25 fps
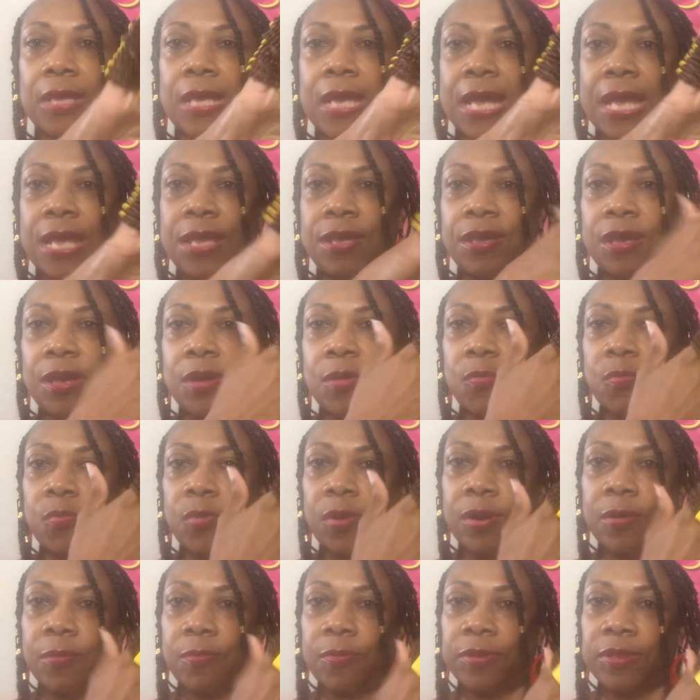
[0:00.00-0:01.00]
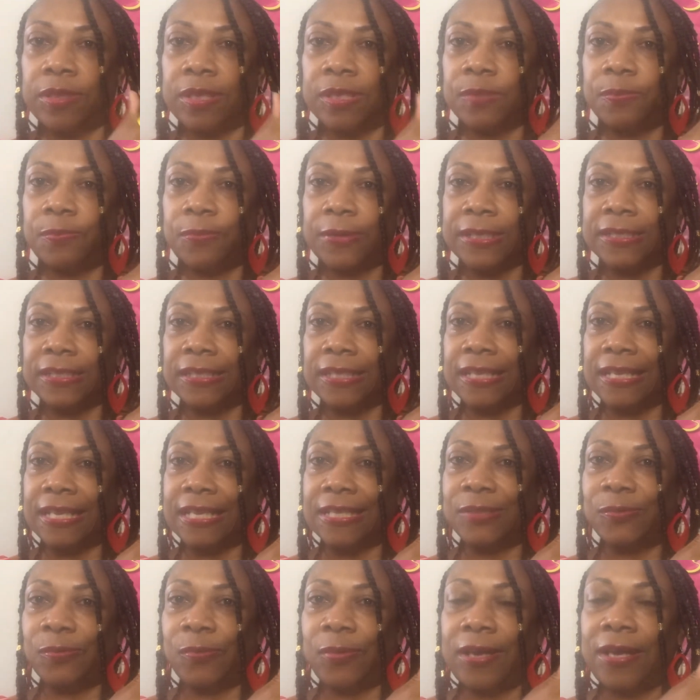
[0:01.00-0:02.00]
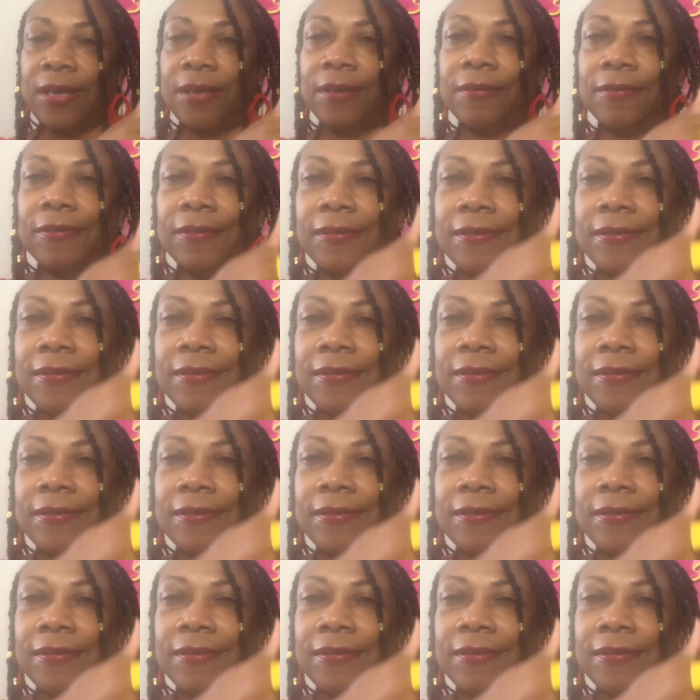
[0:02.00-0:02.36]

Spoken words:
And you can wear it with this bracelet as well,